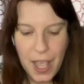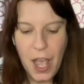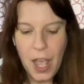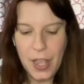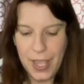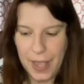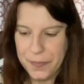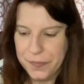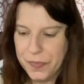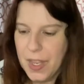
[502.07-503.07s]
Okay,
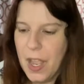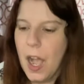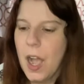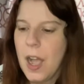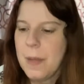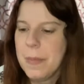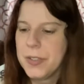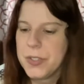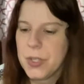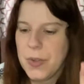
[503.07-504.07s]

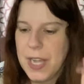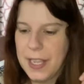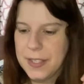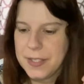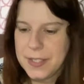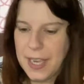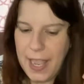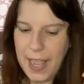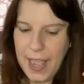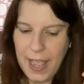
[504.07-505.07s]
so next
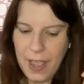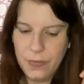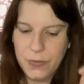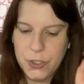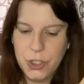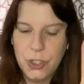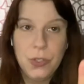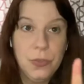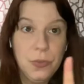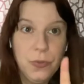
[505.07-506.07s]
I have
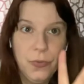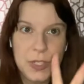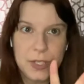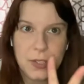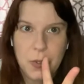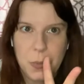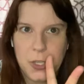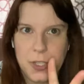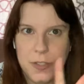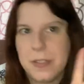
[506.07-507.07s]
2 physical
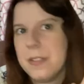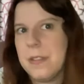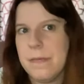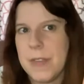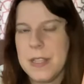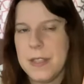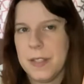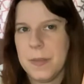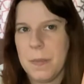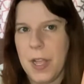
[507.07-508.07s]
books to read
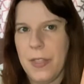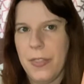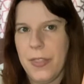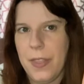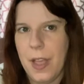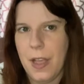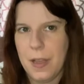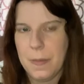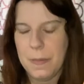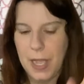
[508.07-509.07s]
this month.
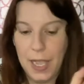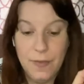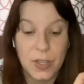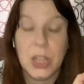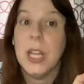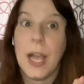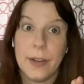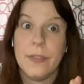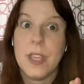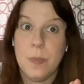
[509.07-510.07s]
I have a lot
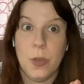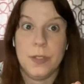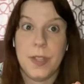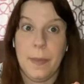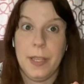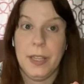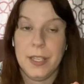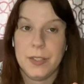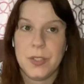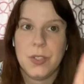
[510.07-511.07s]
of ebooks on my
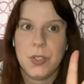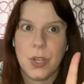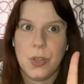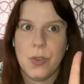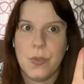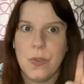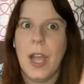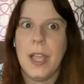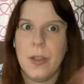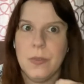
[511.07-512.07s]
list, so
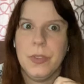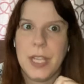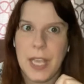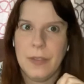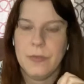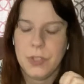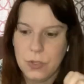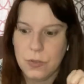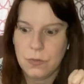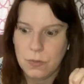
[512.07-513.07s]
I only have
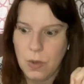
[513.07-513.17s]
2